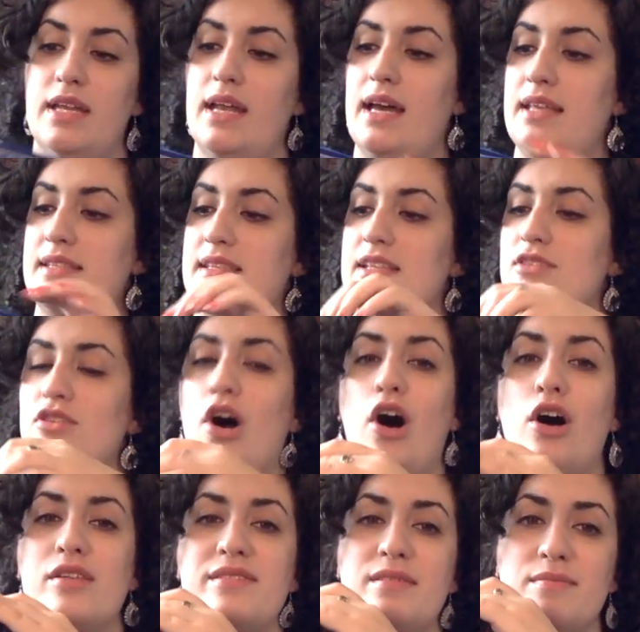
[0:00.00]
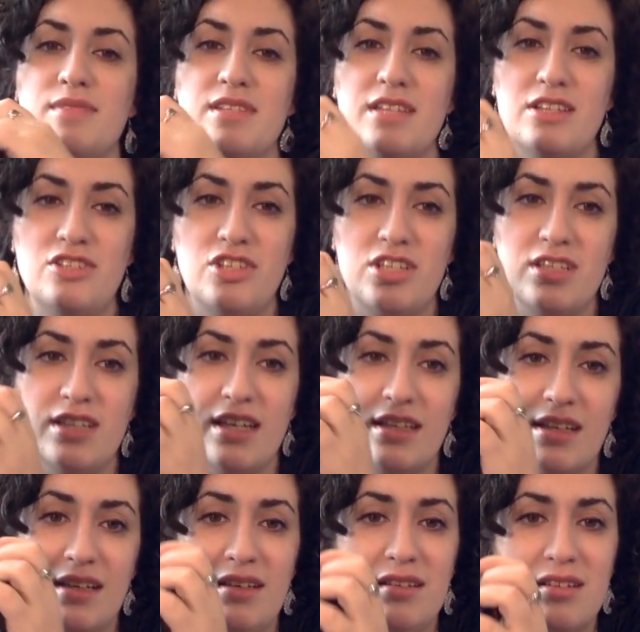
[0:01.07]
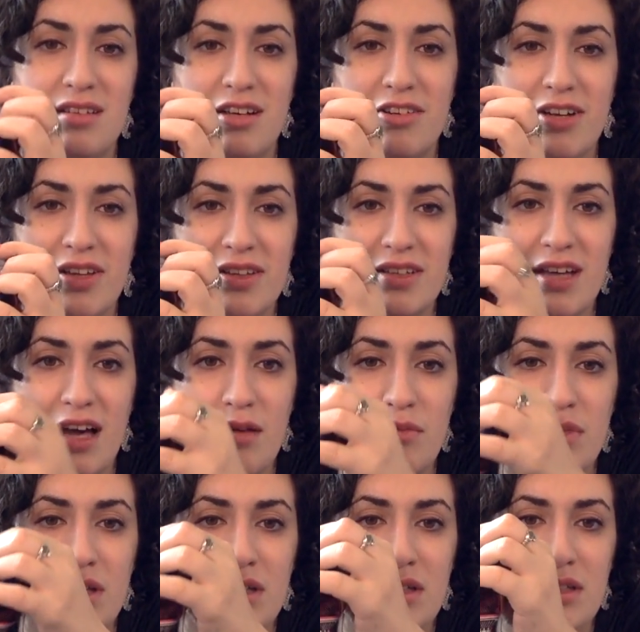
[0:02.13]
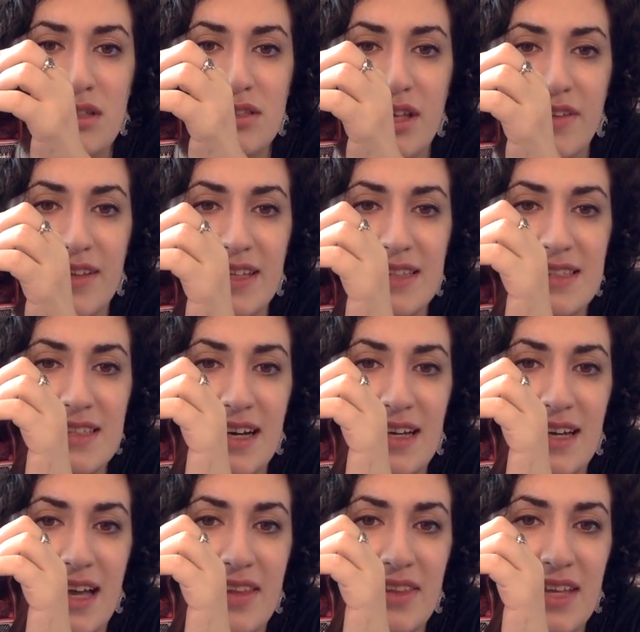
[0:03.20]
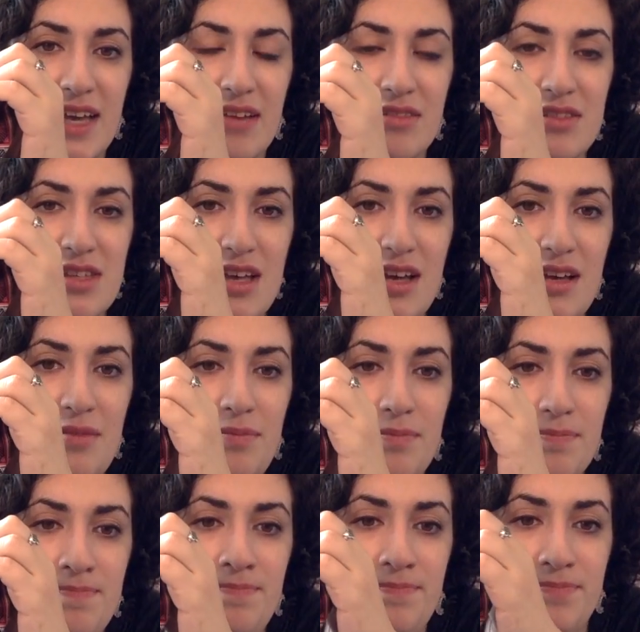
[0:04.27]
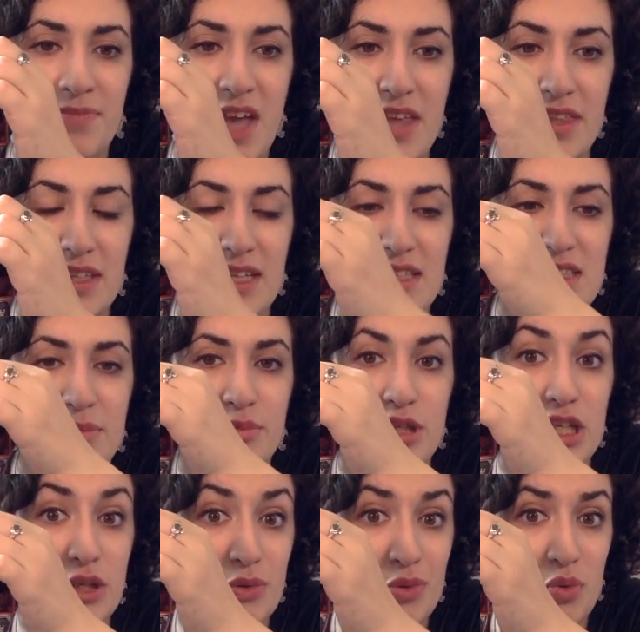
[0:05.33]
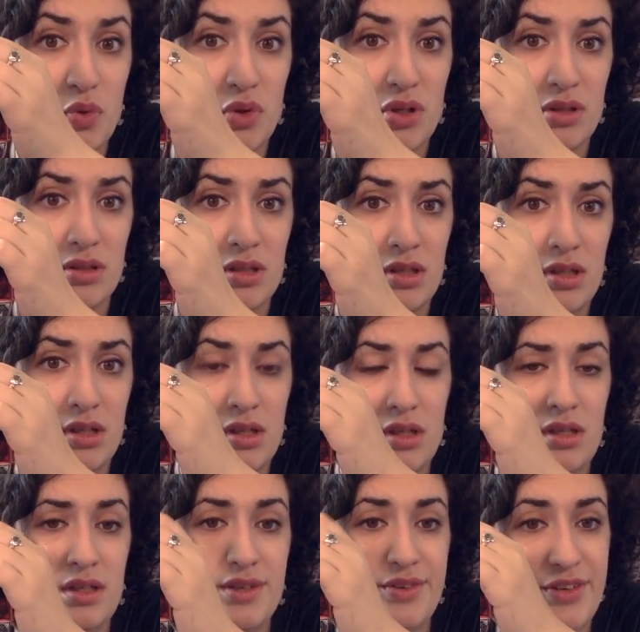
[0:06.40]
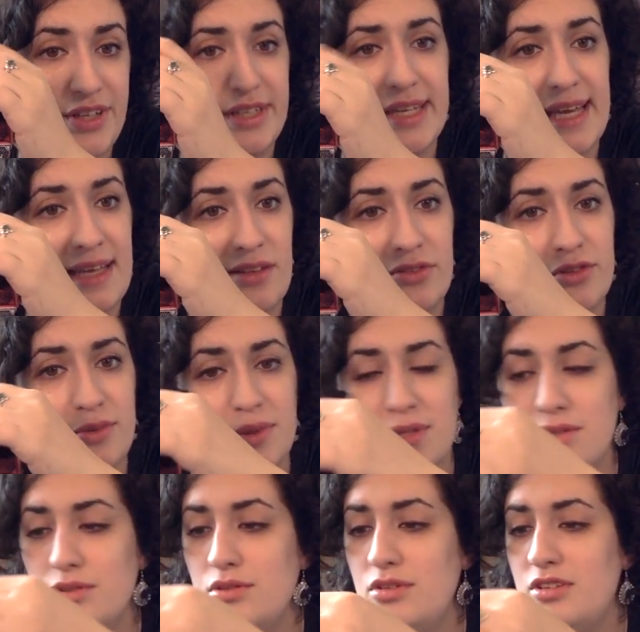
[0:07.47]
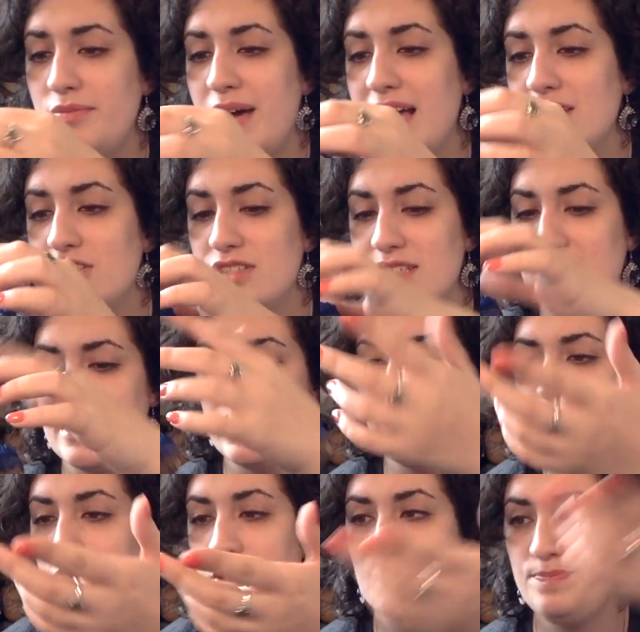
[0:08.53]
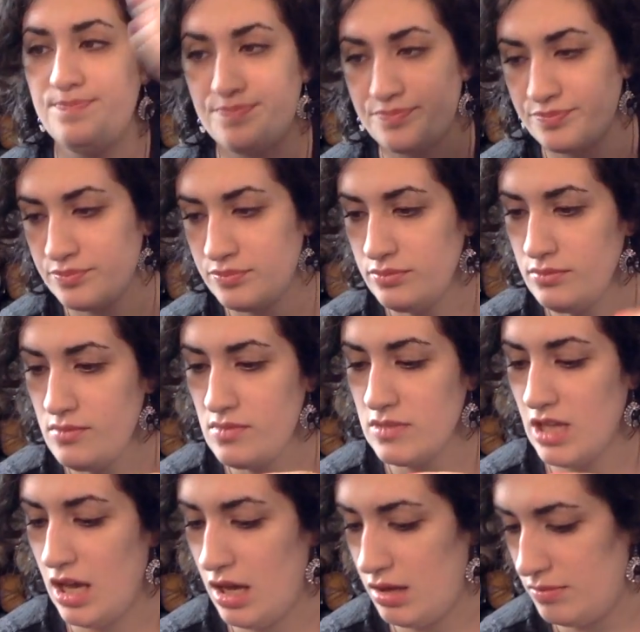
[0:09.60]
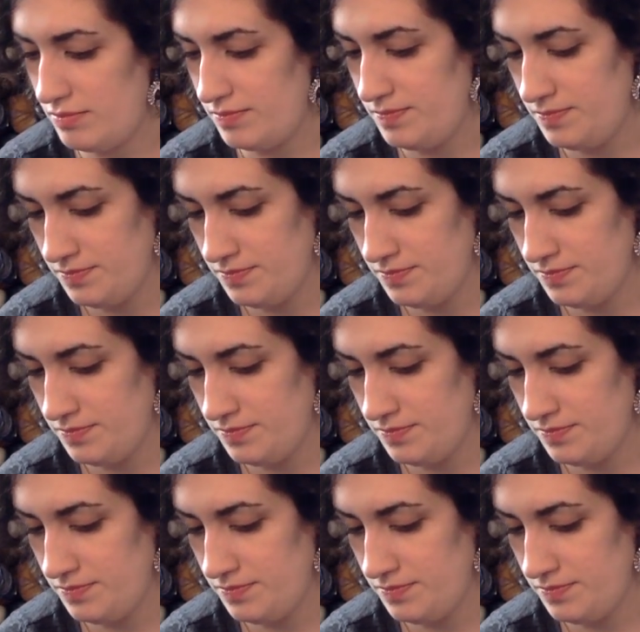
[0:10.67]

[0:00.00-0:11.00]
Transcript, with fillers: has this awesome stitch detailing around the top. It's on the inside and the outside. I think that's a pretty cool detail to include. It matches the zipper. Um,